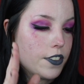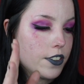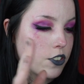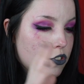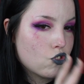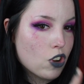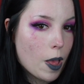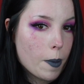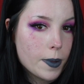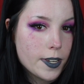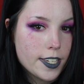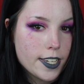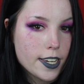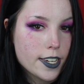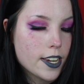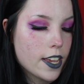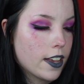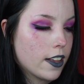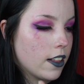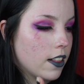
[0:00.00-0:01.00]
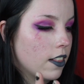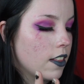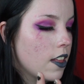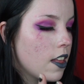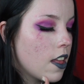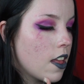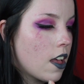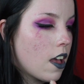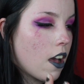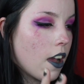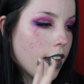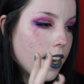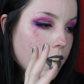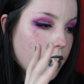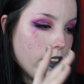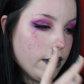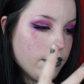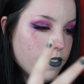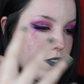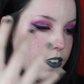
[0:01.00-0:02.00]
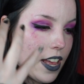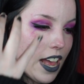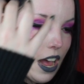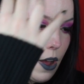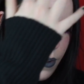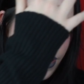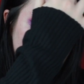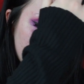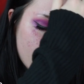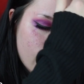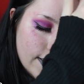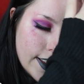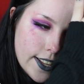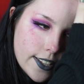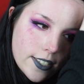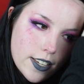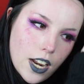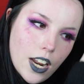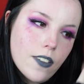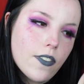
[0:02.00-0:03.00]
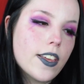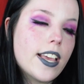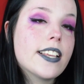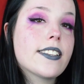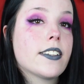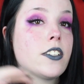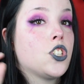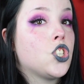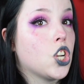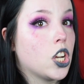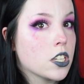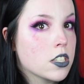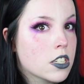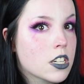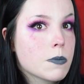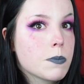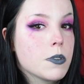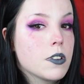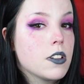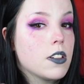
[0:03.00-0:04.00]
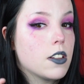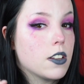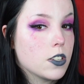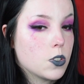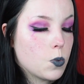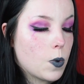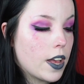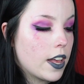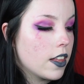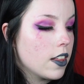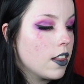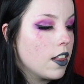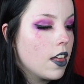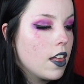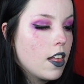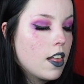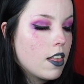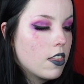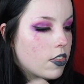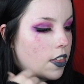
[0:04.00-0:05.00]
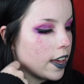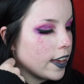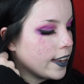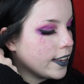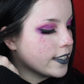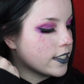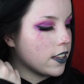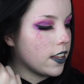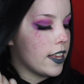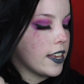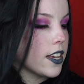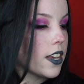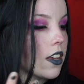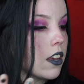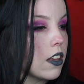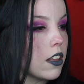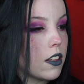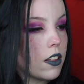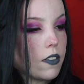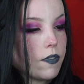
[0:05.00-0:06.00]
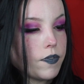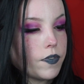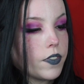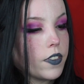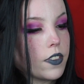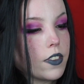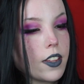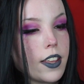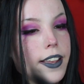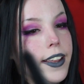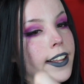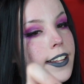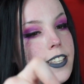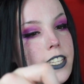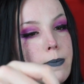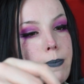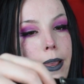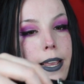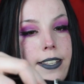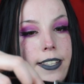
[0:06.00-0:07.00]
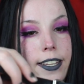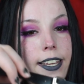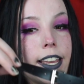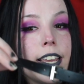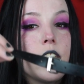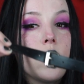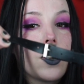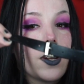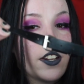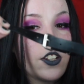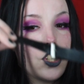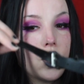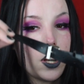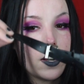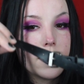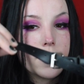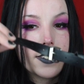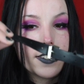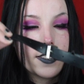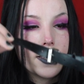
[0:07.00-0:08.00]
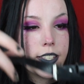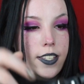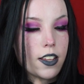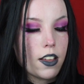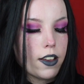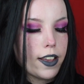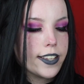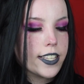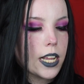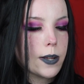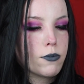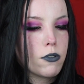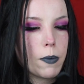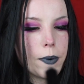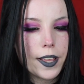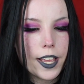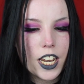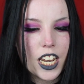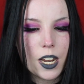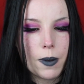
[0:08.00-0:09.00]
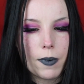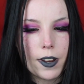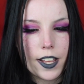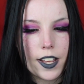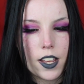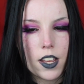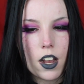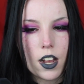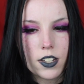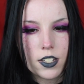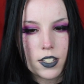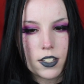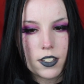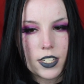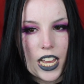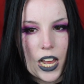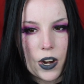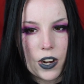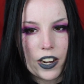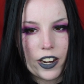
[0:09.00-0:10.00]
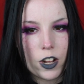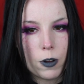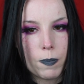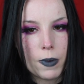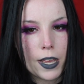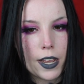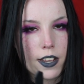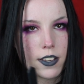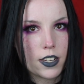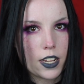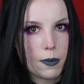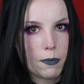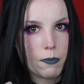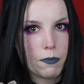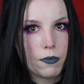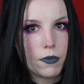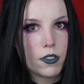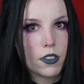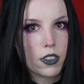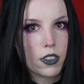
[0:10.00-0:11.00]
the strappy detail. I love how it fits. I love that it's adjustable as well. That is like, it's amazing. You can adjust the size. I'll probably end up like cutting down a little bit because I'm